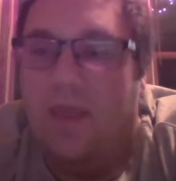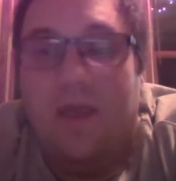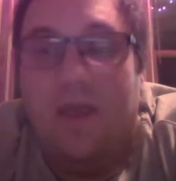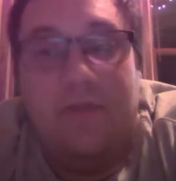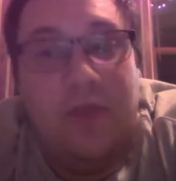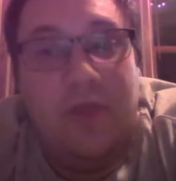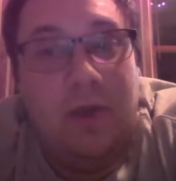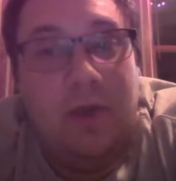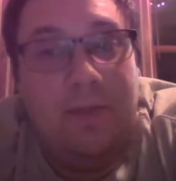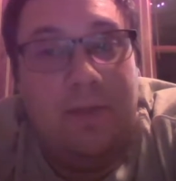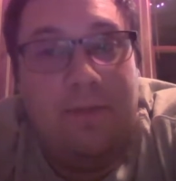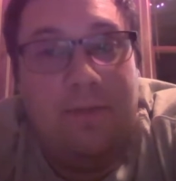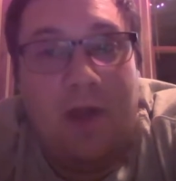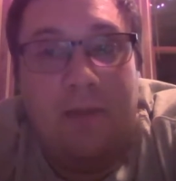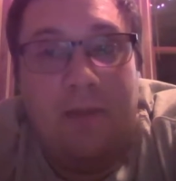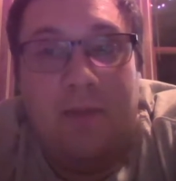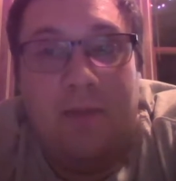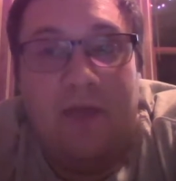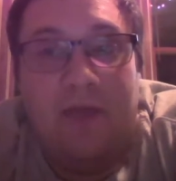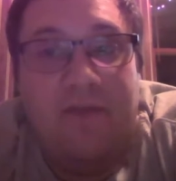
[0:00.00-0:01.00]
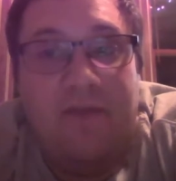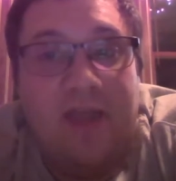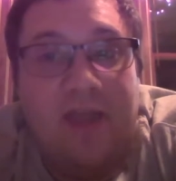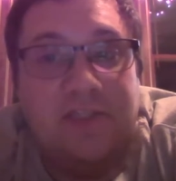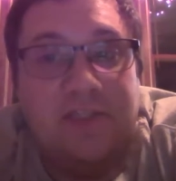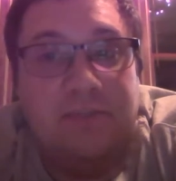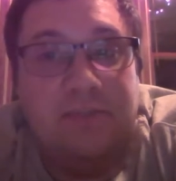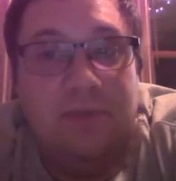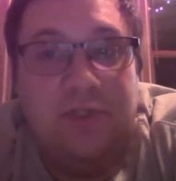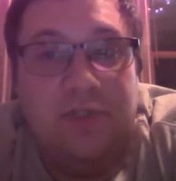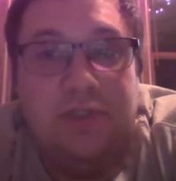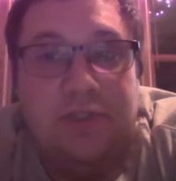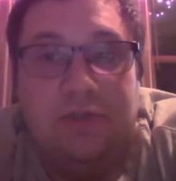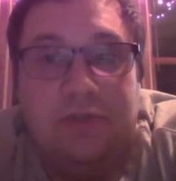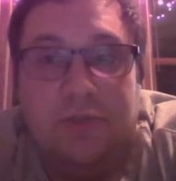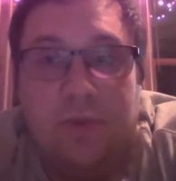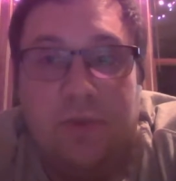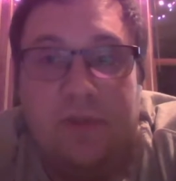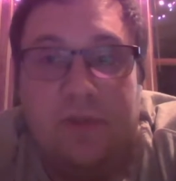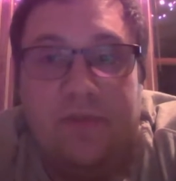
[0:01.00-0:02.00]
The only problem, I've had some
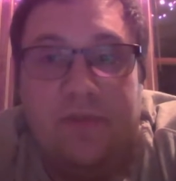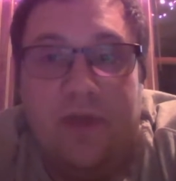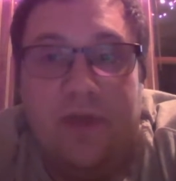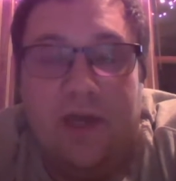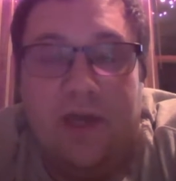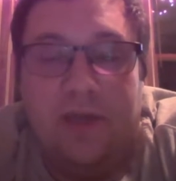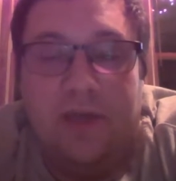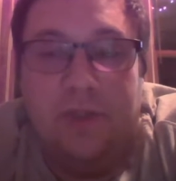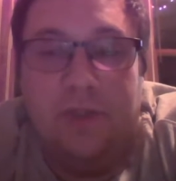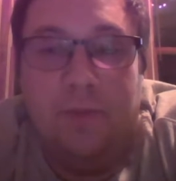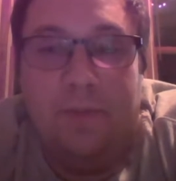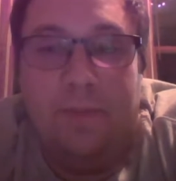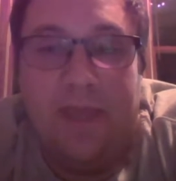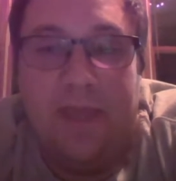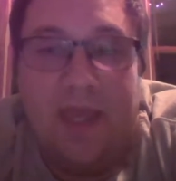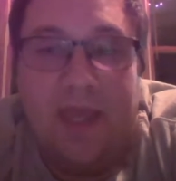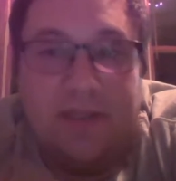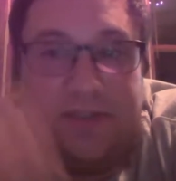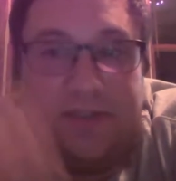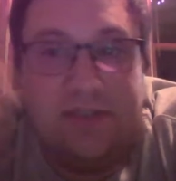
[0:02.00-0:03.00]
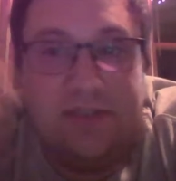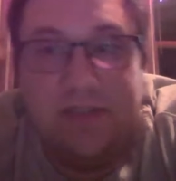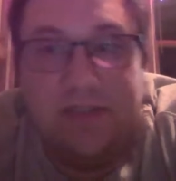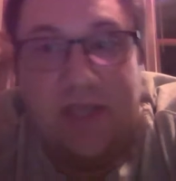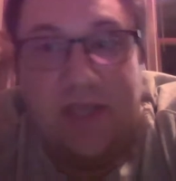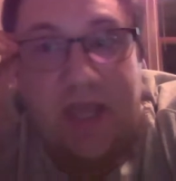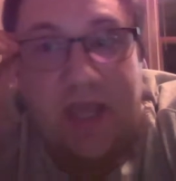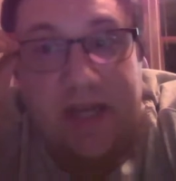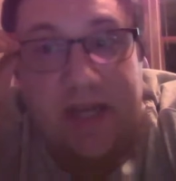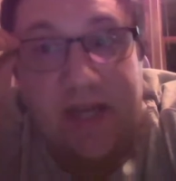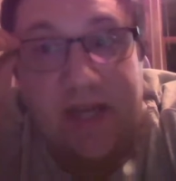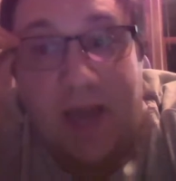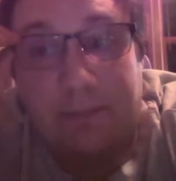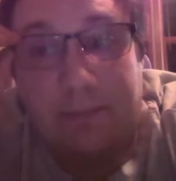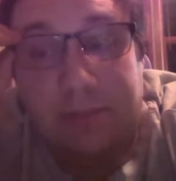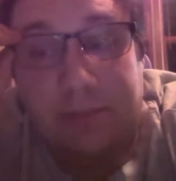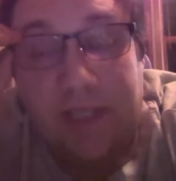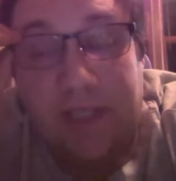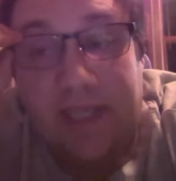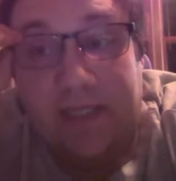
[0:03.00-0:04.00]
issues with UPSs not
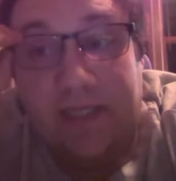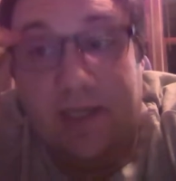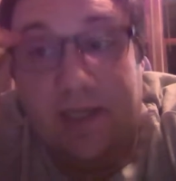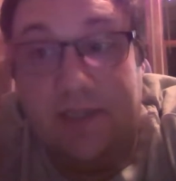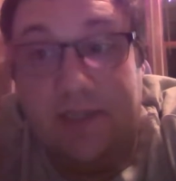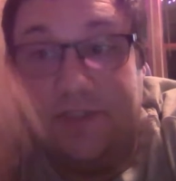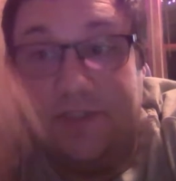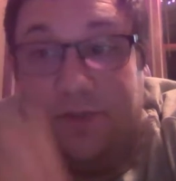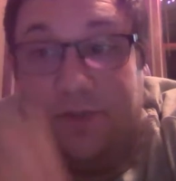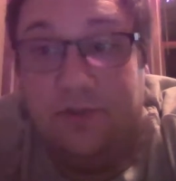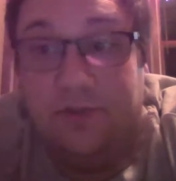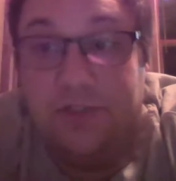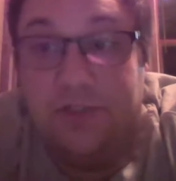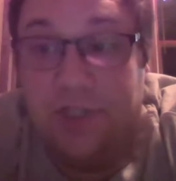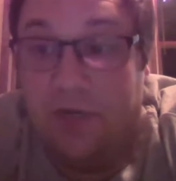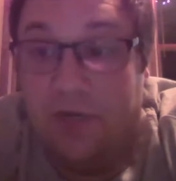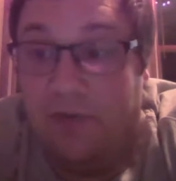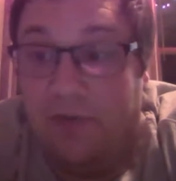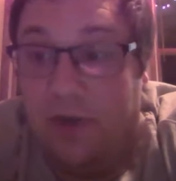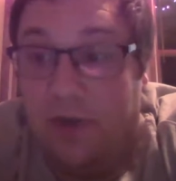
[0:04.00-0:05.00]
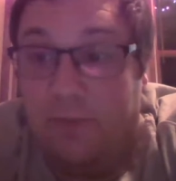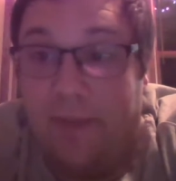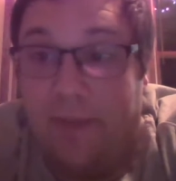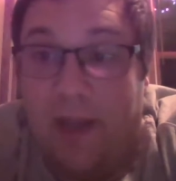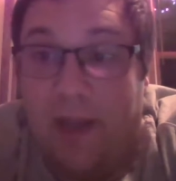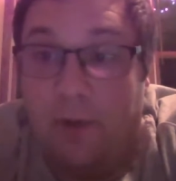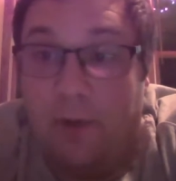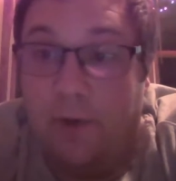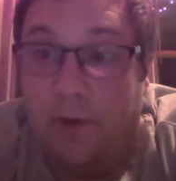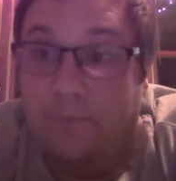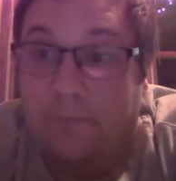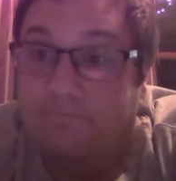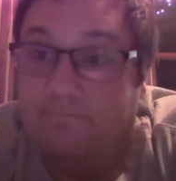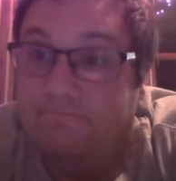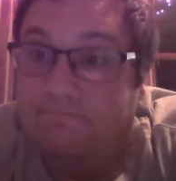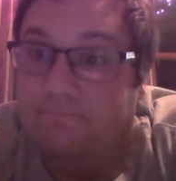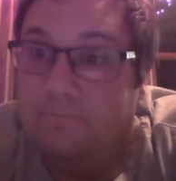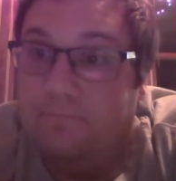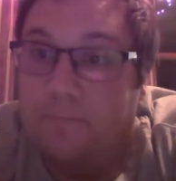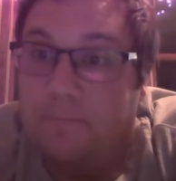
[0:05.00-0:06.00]
playing nice on generator power.
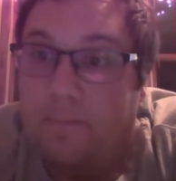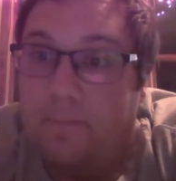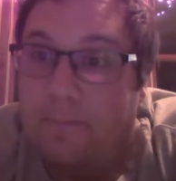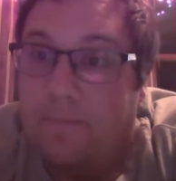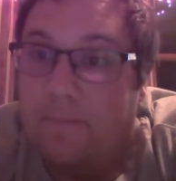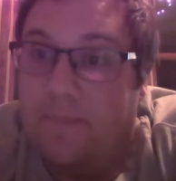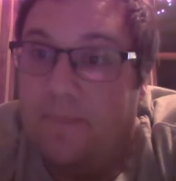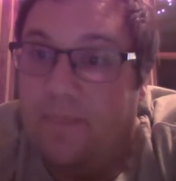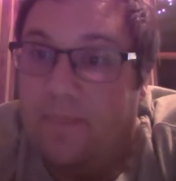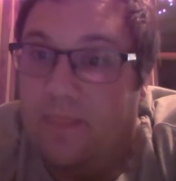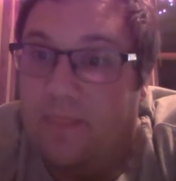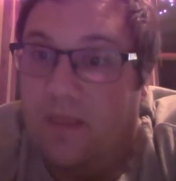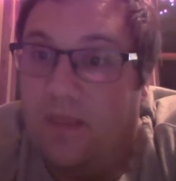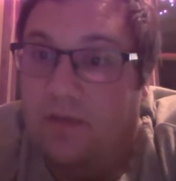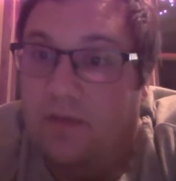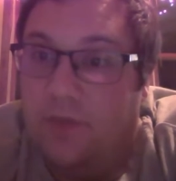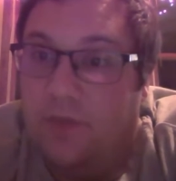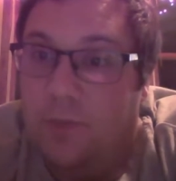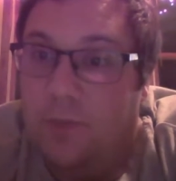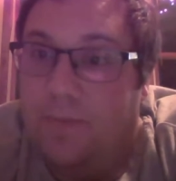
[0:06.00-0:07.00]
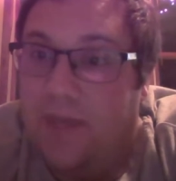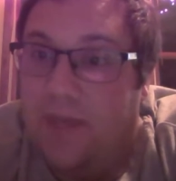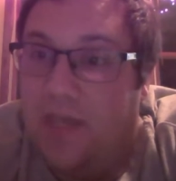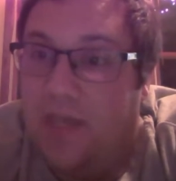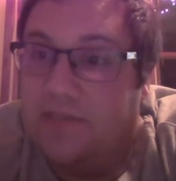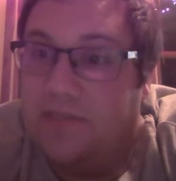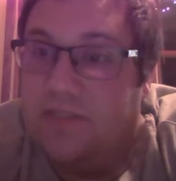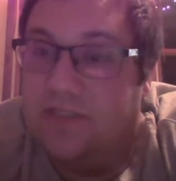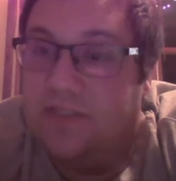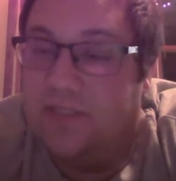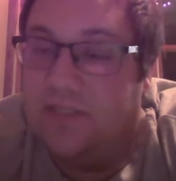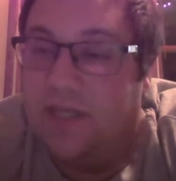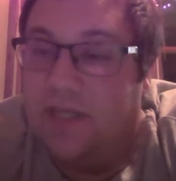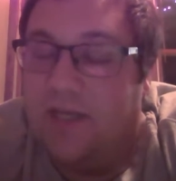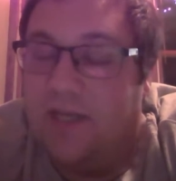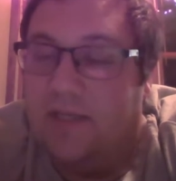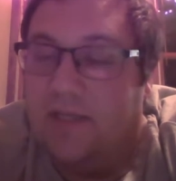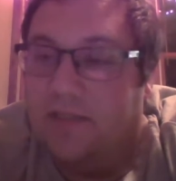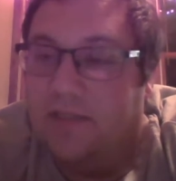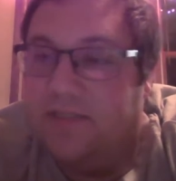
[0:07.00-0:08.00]

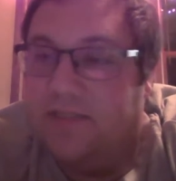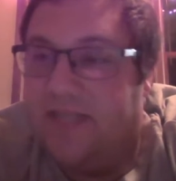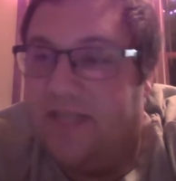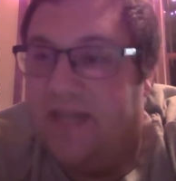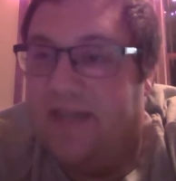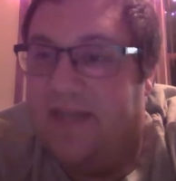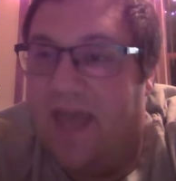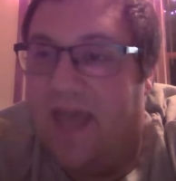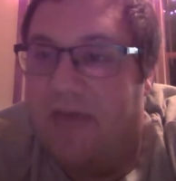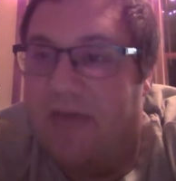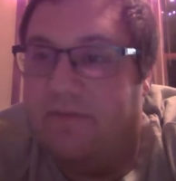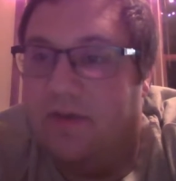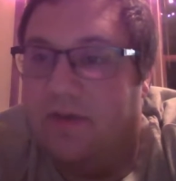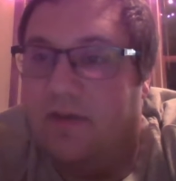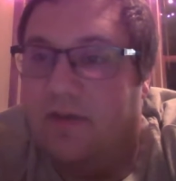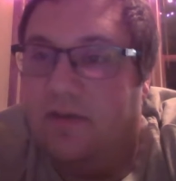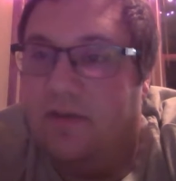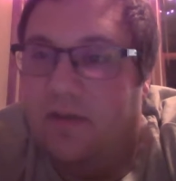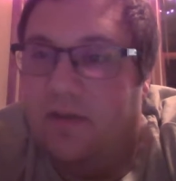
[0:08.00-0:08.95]
UPSs tend to have I